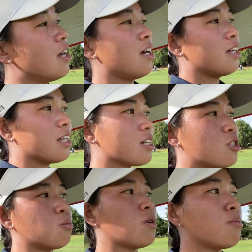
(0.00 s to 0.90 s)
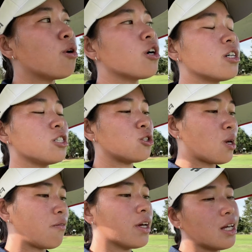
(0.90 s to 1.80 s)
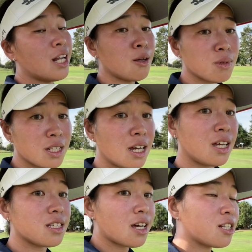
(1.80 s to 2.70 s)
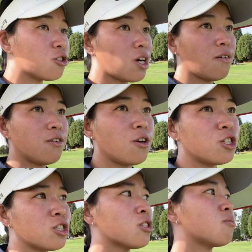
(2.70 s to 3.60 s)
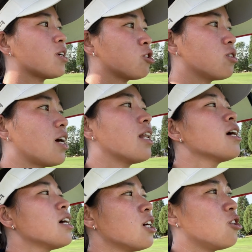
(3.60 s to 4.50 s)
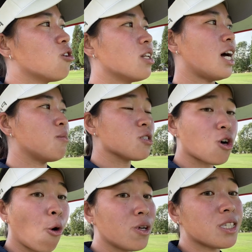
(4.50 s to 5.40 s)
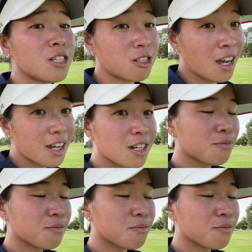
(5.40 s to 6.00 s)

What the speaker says: I think it's super important to have like alignment days at the driving range, just to make sure that your alignment's always in check,